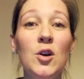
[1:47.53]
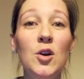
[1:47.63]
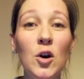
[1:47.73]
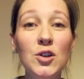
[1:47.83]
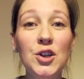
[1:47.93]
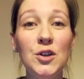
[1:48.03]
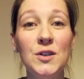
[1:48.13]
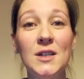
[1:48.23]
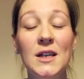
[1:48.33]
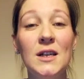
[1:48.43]
God
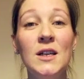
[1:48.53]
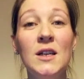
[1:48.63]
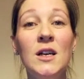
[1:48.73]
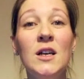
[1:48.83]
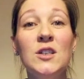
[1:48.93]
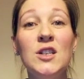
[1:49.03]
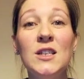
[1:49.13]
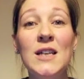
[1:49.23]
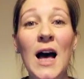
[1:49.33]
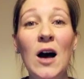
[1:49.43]
used it to
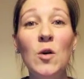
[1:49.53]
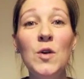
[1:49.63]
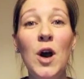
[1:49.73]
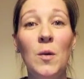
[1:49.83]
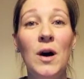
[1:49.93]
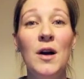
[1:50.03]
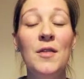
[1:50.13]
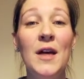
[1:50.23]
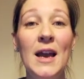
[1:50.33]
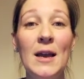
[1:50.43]
tell Noah
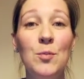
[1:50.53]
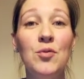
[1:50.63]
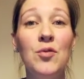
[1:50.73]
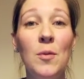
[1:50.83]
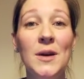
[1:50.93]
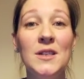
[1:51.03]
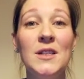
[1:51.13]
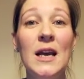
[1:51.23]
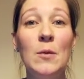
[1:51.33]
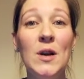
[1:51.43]
that he promised
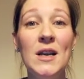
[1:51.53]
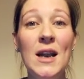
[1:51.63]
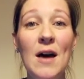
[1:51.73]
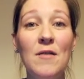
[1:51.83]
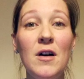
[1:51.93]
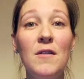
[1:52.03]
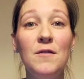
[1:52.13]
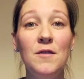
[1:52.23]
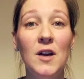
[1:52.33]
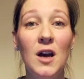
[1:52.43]
he would never
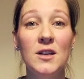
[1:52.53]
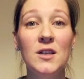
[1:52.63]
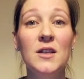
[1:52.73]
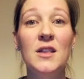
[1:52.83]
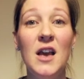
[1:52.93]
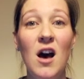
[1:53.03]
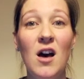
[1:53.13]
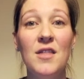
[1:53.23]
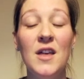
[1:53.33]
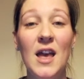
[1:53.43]
flood the
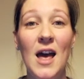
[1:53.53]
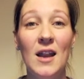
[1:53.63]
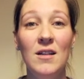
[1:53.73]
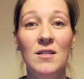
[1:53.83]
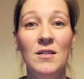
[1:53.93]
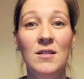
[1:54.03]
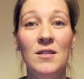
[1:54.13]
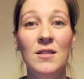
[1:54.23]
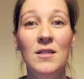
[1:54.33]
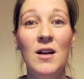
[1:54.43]
earth again.
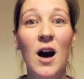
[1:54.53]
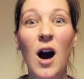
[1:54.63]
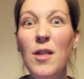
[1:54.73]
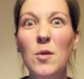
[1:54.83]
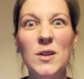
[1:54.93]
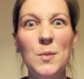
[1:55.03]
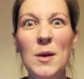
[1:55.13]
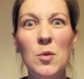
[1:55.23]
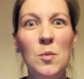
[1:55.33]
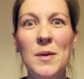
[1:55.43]
Otherwise,
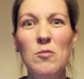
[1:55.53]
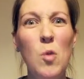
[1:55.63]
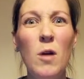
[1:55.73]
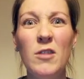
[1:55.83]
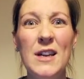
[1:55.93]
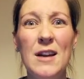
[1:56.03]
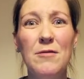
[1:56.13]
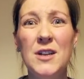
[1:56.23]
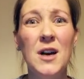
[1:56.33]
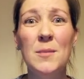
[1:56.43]
people would be worried
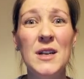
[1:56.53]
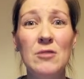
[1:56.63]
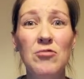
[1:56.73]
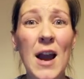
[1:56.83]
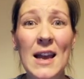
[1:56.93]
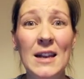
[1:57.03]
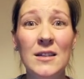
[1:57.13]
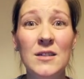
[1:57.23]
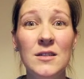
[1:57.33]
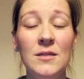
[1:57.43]
every time that it rained.